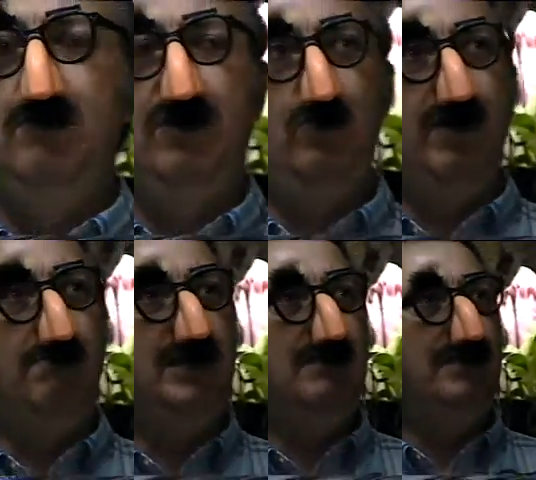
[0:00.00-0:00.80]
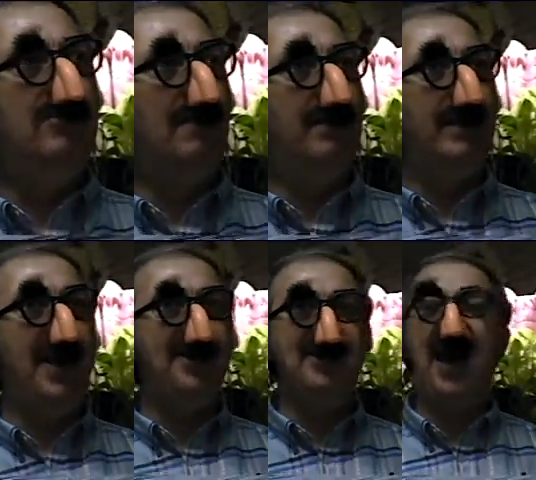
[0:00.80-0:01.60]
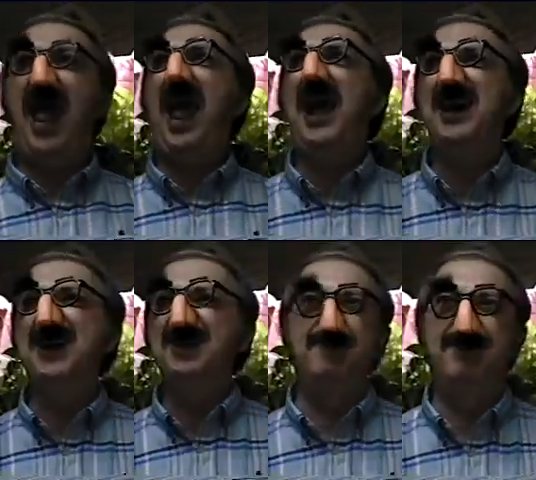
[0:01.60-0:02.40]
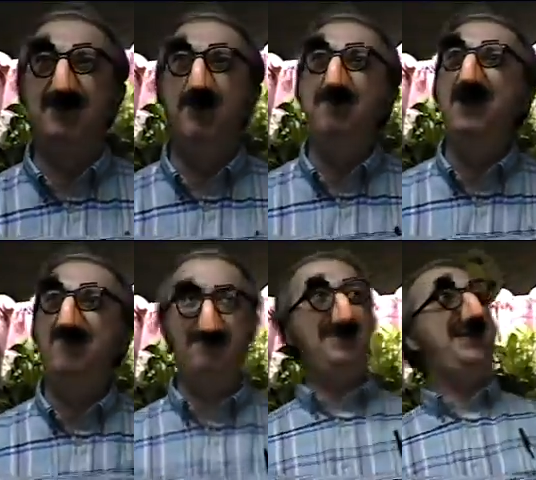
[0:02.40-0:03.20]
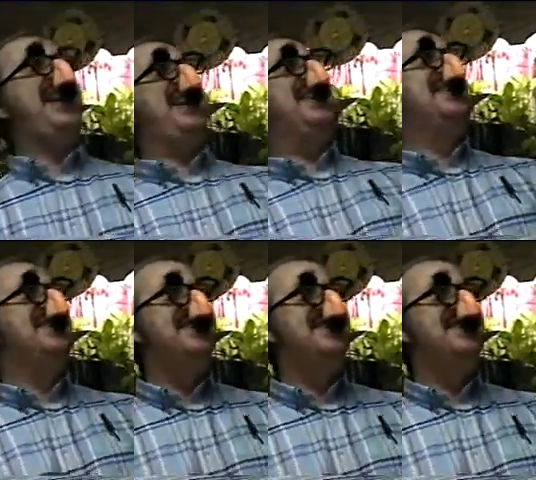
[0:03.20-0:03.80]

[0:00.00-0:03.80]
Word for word: Wouldn't want me to be somebody else? Ah, and you wouldn't know me from me.